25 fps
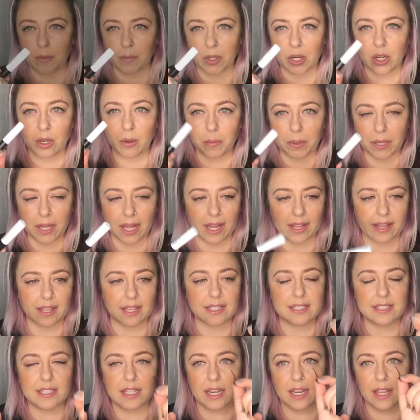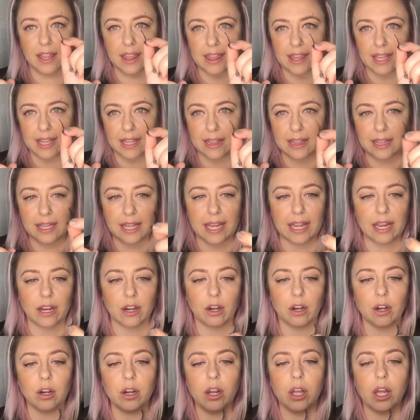I'm gonna apply this in a thin
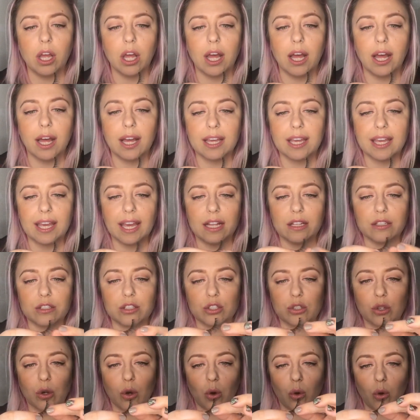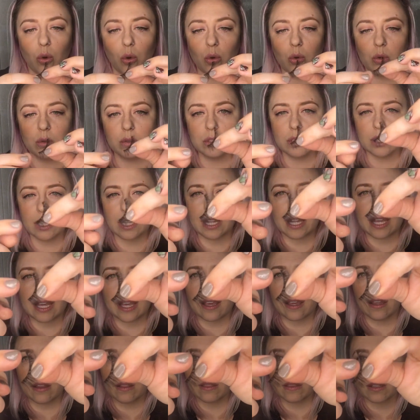layer against
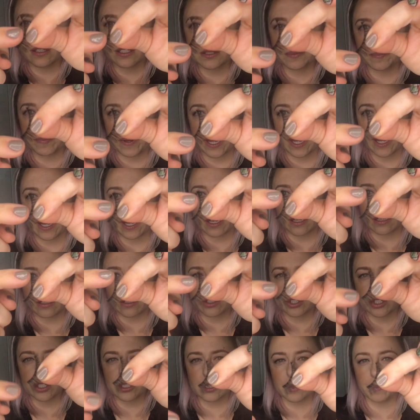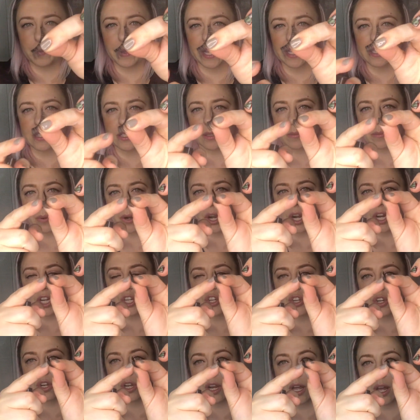only the spine, just the plastic part. I
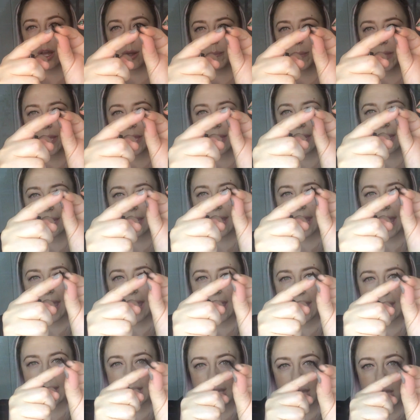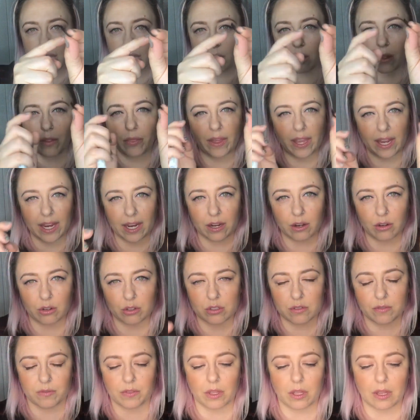should not be getting any on the
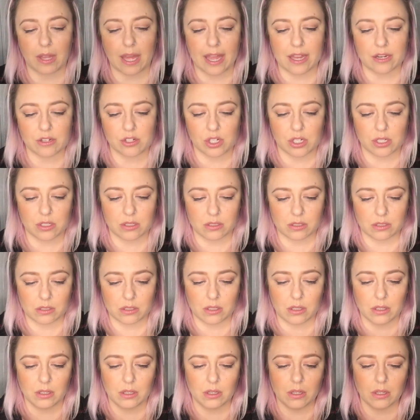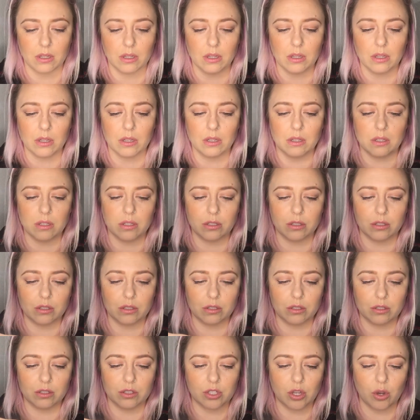hairs of the lashes.
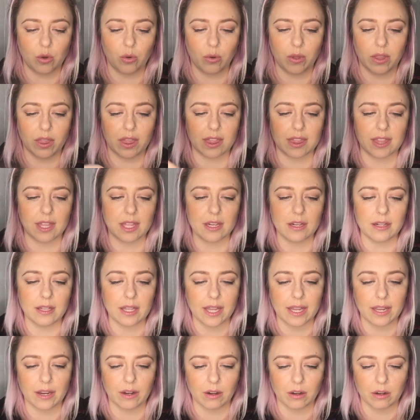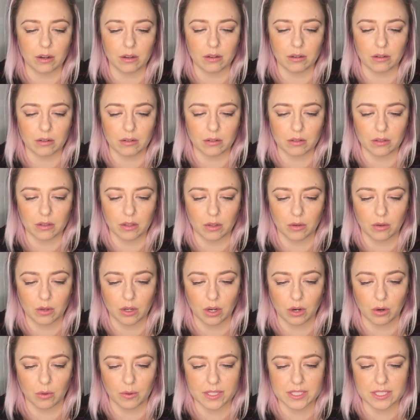So thin layer, you can
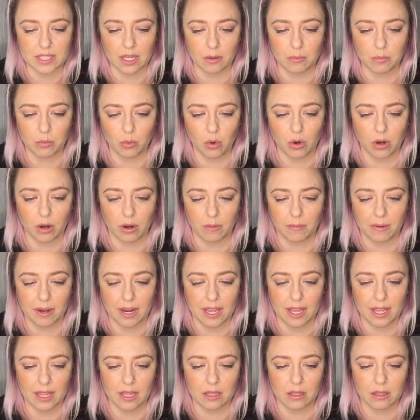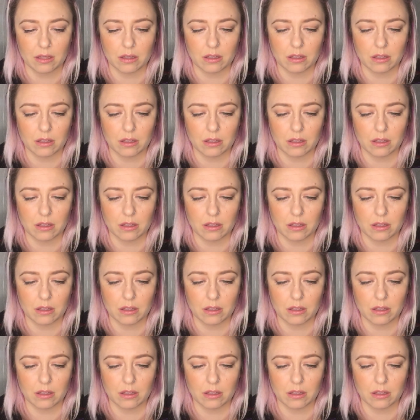always add more, right?